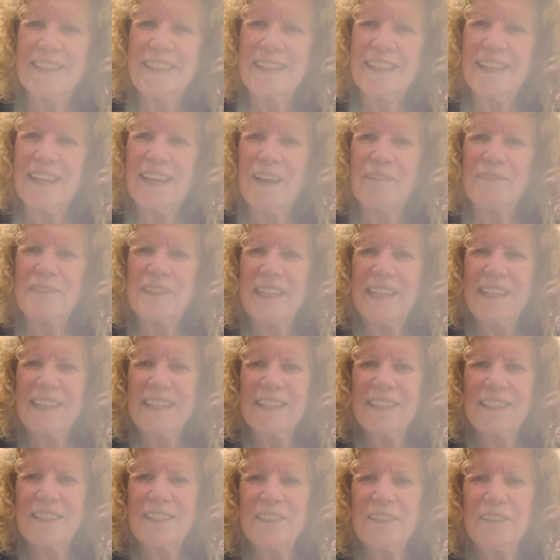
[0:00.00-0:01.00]
I'm sending
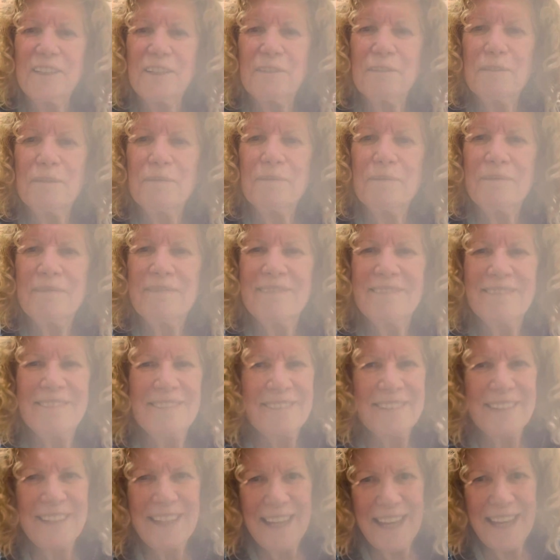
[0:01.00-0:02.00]
this to you.
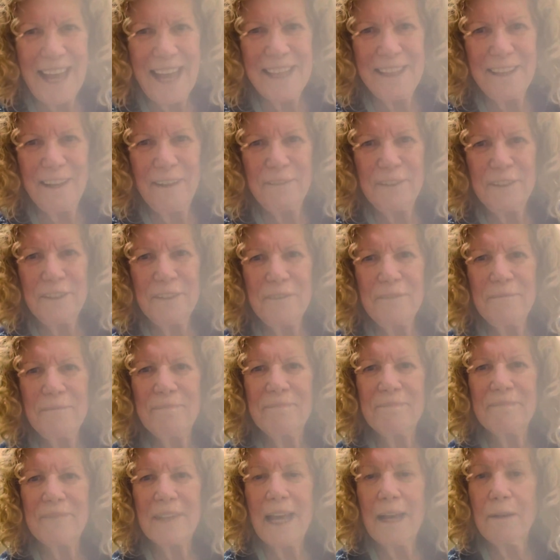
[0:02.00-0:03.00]
I love you.
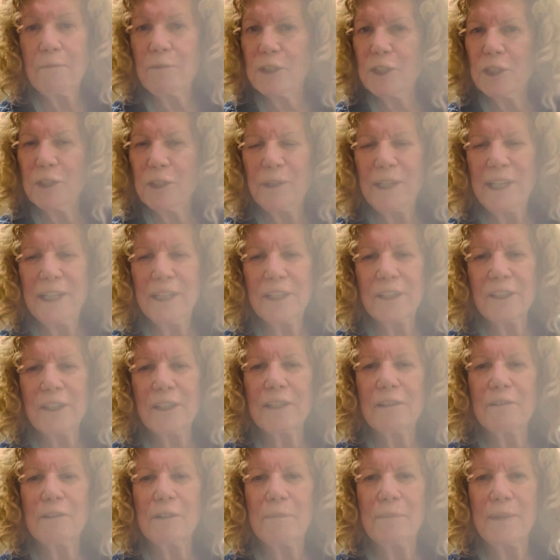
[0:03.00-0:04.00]
I wish you were here to
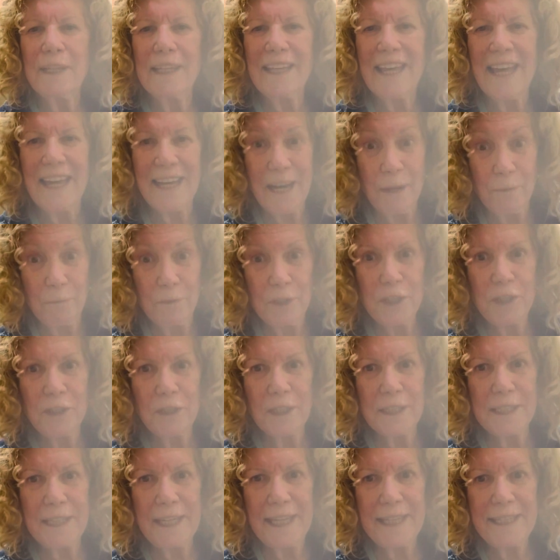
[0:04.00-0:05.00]
cook with me, and I wish you
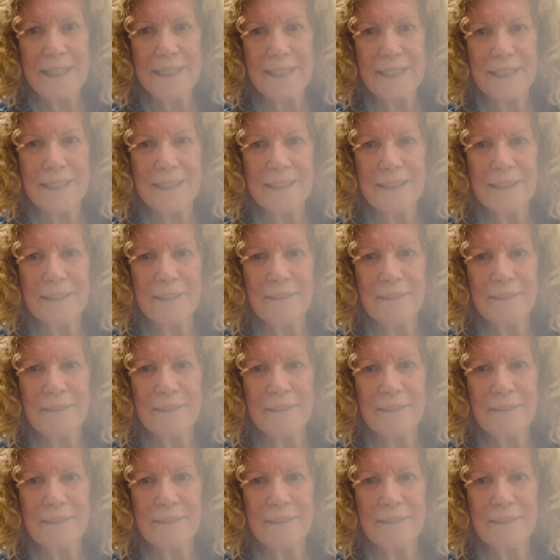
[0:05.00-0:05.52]
could taste this.